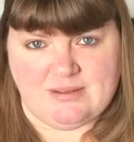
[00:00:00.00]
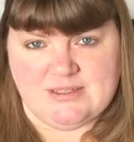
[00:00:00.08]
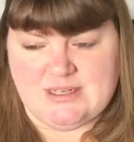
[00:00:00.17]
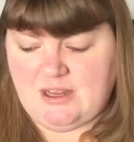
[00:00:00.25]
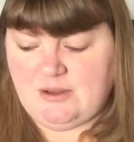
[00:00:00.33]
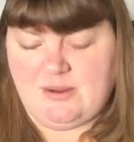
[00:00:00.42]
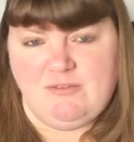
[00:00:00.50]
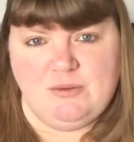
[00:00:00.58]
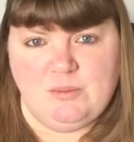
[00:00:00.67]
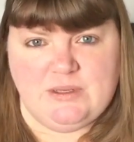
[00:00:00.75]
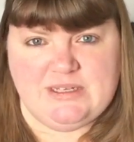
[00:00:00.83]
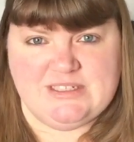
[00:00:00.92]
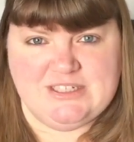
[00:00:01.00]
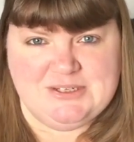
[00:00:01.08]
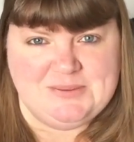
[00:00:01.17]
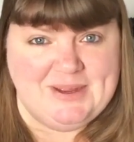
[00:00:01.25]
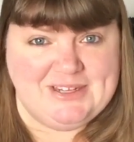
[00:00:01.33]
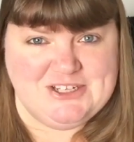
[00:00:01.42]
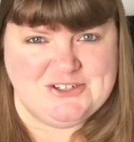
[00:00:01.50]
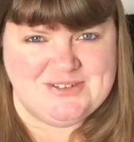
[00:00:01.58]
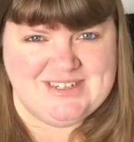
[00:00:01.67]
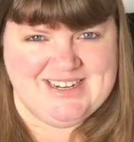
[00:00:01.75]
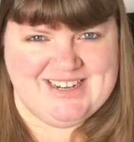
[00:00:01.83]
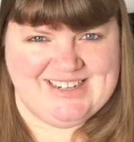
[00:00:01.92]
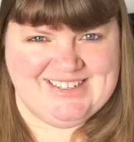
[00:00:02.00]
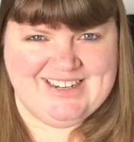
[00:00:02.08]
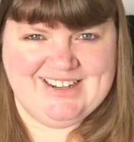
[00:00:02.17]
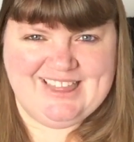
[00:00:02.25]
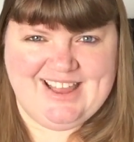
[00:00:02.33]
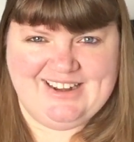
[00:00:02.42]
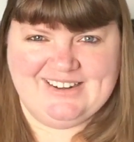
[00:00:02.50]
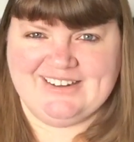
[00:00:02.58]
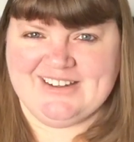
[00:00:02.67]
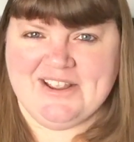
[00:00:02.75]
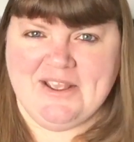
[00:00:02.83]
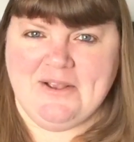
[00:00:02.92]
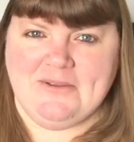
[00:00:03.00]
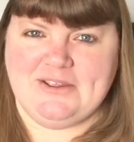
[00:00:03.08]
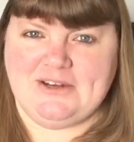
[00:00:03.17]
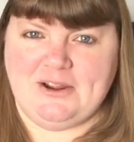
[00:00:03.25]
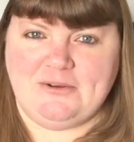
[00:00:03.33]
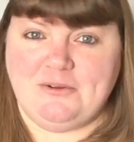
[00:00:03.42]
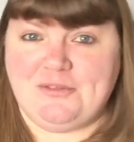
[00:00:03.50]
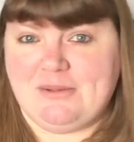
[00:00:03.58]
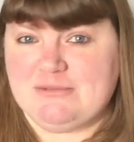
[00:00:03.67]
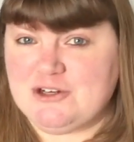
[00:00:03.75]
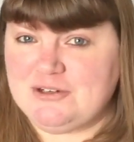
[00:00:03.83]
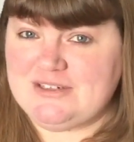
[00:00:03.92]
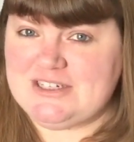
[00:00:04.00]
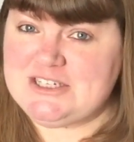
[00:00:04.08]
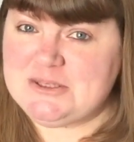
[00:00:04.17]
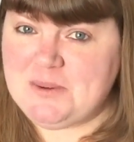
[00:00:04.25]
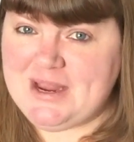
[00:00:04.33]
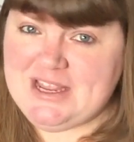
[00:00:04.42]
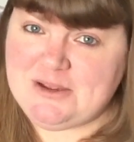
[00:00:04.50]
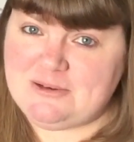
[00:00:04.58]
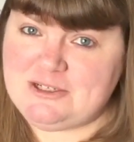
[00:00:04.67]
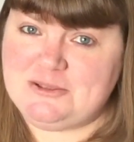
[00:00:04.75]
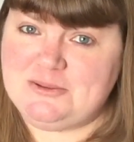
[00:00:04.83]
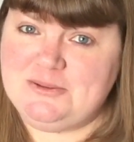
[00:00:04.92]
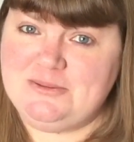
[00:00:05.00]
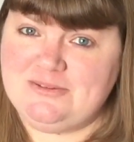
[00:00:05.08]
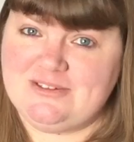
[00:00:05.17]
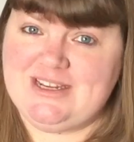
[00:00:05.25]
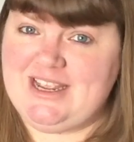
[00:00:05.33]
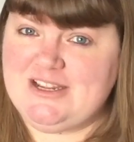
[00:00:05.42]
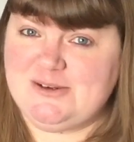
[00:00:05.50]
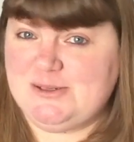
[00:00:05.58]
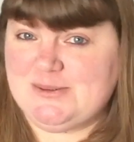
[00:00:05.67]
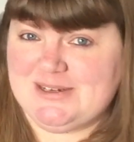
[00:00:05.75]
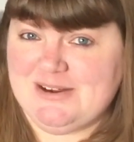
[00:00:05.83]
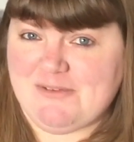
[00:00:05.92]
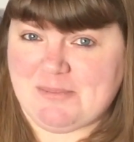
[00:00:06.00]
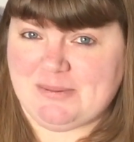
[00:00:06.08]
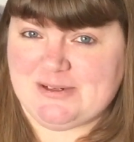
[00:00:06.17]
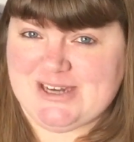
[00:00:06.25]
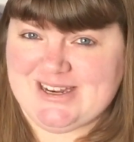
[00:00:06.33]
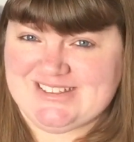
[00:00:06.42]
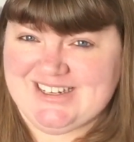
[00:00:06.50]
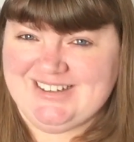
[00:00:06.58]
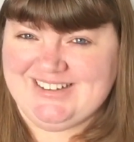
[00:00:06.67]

So if you wanted to join in, then, you know, not that I'm trying to sway you at all and get you doing another project,